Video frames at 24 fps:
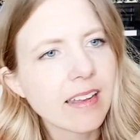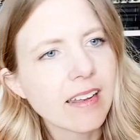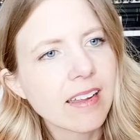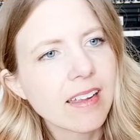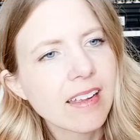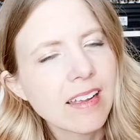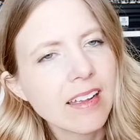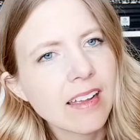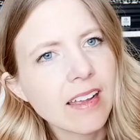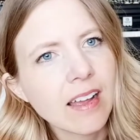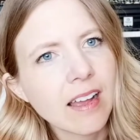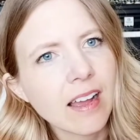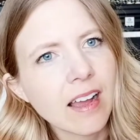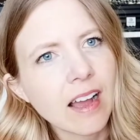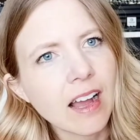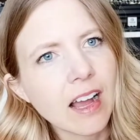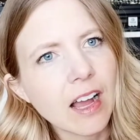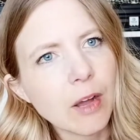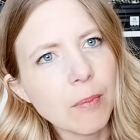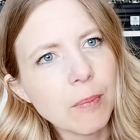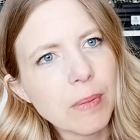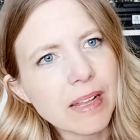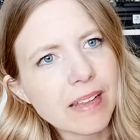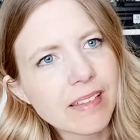
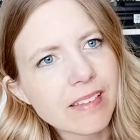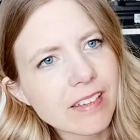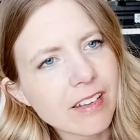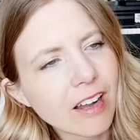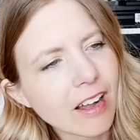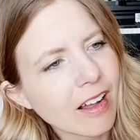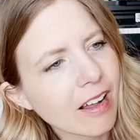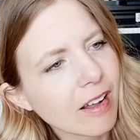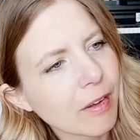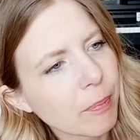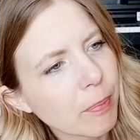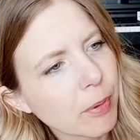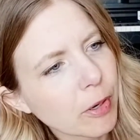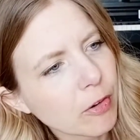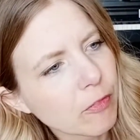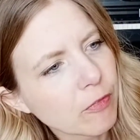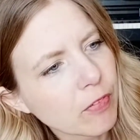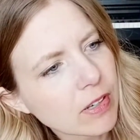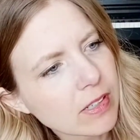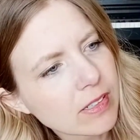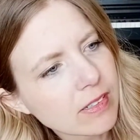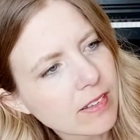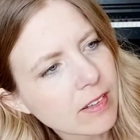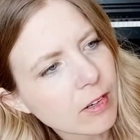It's not a
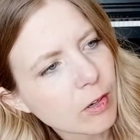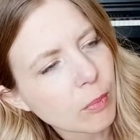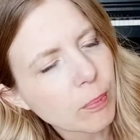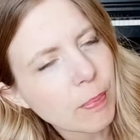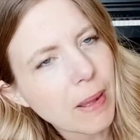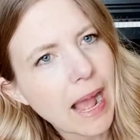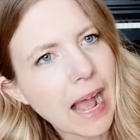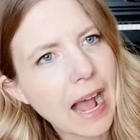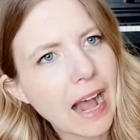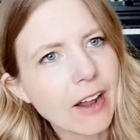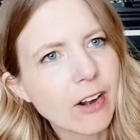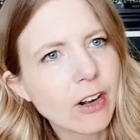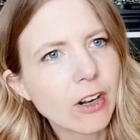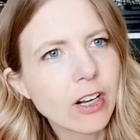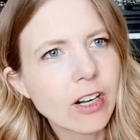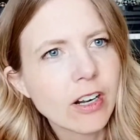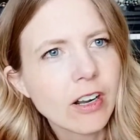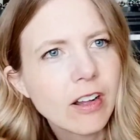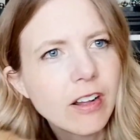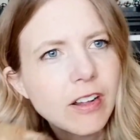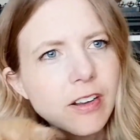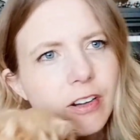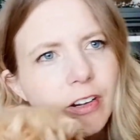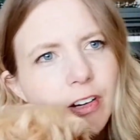perfect little pattern
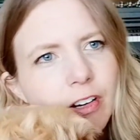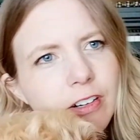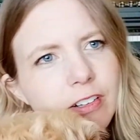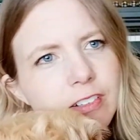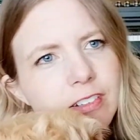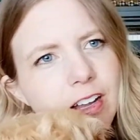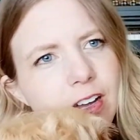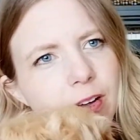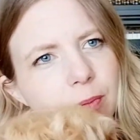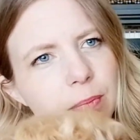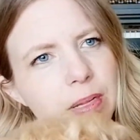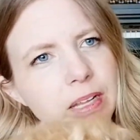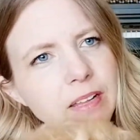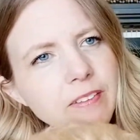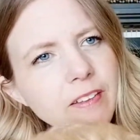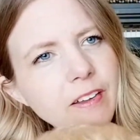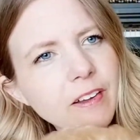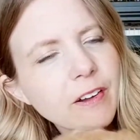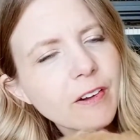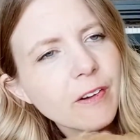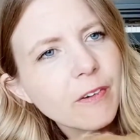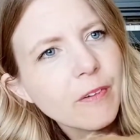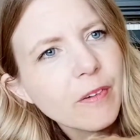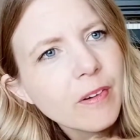on her tummy
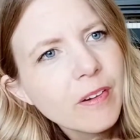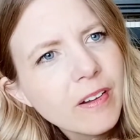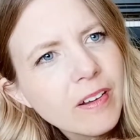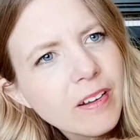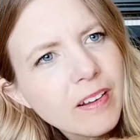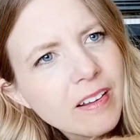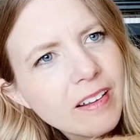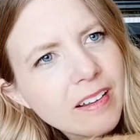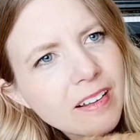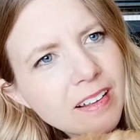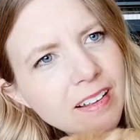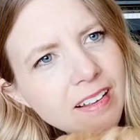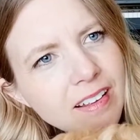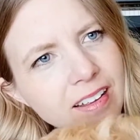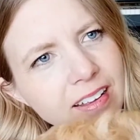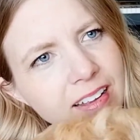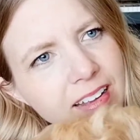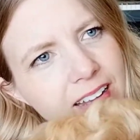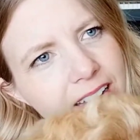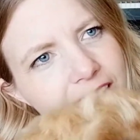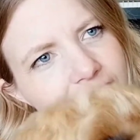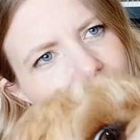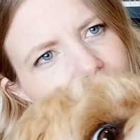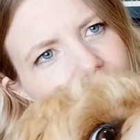though.
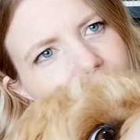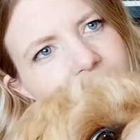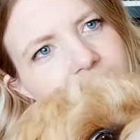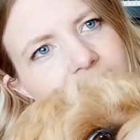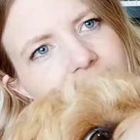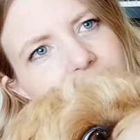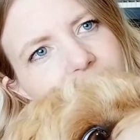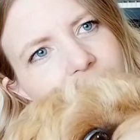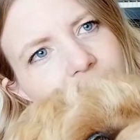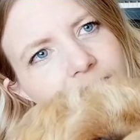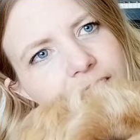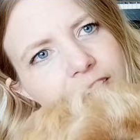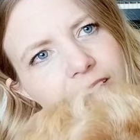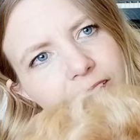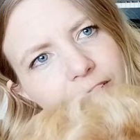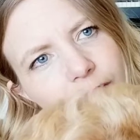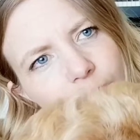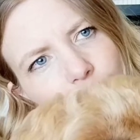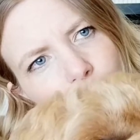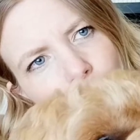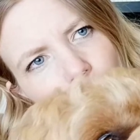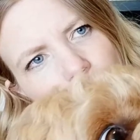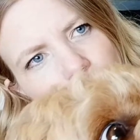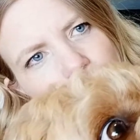See how it's a little more